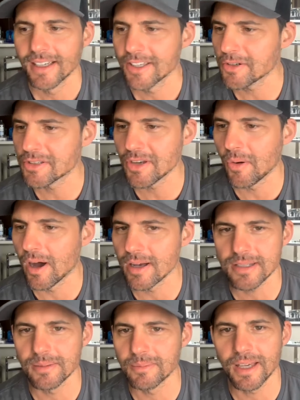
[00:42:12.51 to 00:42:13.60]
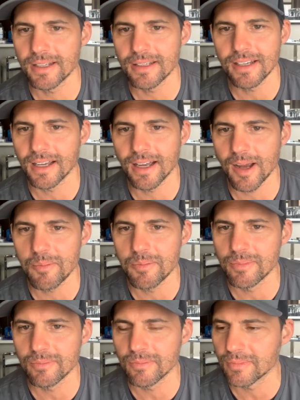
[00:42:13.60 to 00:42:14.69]
You're so awesome. And I
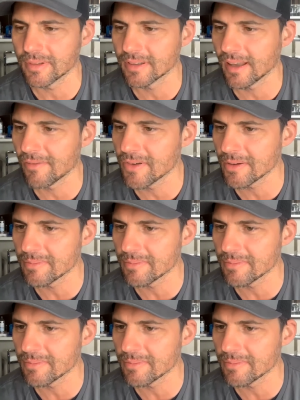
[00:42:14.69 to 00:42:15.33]
love your,